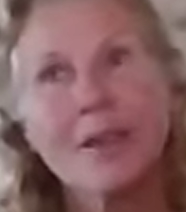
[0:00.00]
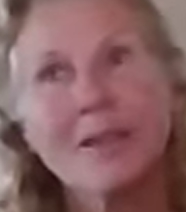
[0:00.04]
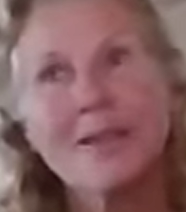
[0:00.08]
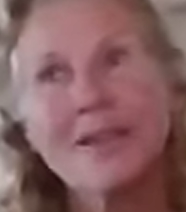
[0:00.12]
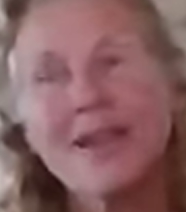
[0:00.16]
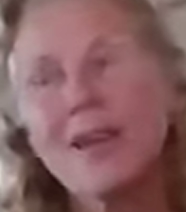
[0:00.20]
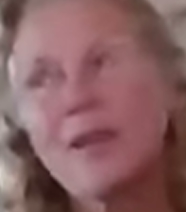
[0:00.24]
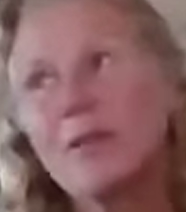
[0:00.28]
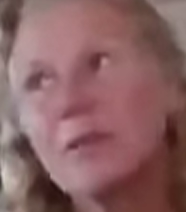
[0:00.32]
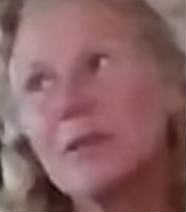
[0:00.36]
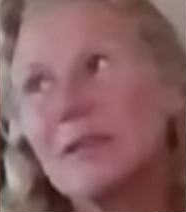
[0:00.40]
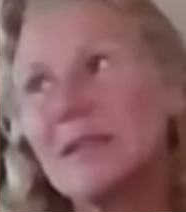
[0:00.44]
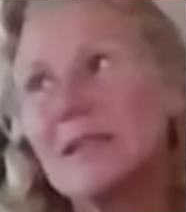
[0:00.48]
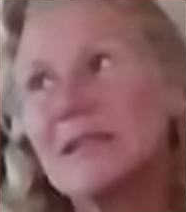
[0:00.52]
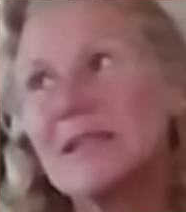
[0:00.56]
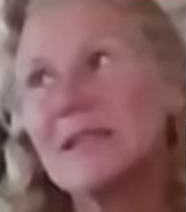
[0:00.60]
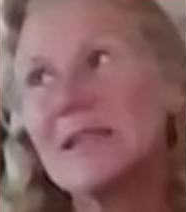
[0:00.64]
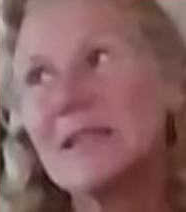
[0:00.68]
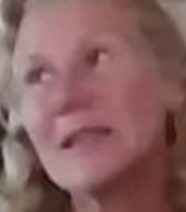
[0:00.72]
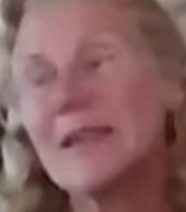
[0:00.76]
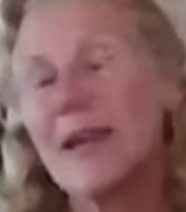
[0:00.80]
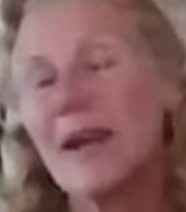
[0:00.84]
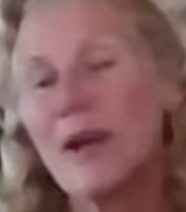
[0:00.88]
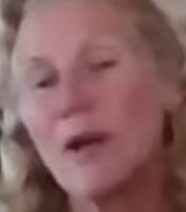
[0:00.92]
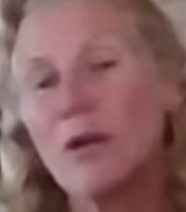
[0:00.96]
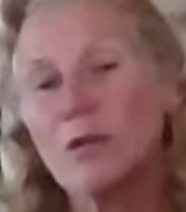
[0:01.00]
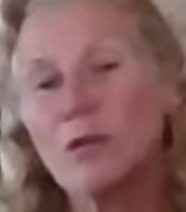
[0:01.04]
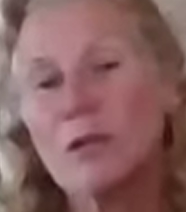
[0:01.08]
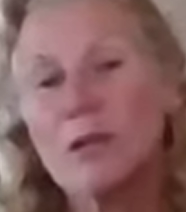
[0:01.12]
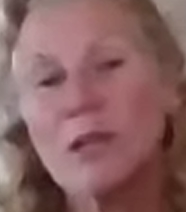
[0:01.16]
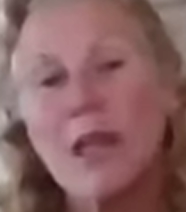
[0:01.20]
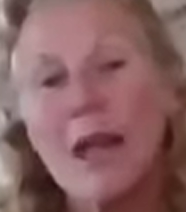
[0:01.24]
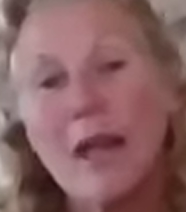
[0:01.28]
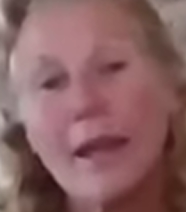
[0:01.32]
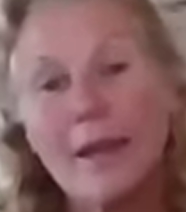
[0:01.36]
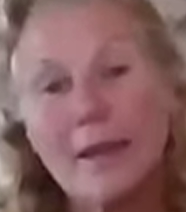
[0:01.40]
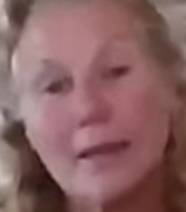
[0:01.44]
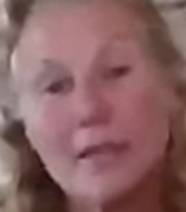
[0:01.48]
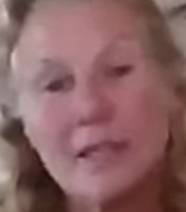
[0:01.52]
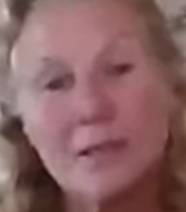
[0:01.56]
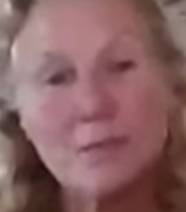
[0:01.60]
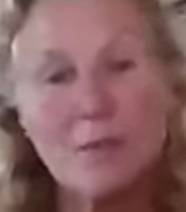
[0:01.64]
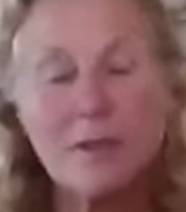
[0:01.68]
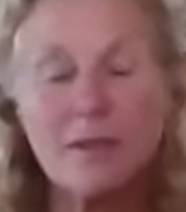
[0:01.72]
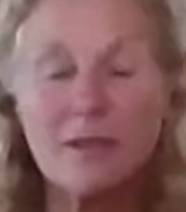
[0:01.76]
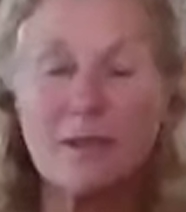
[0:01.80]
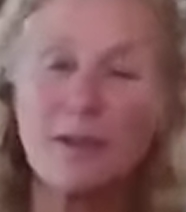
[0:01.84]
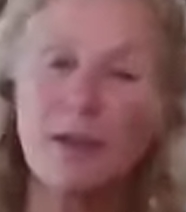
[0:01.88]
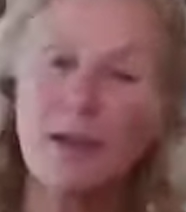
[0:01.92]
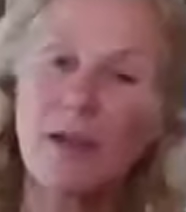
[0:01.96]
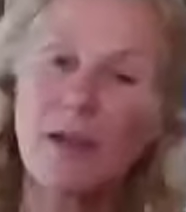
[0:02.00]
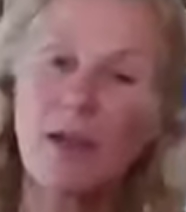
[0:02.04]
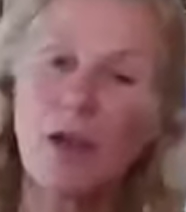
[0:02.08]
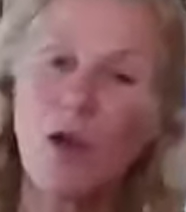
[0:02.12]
not only seek out clients, but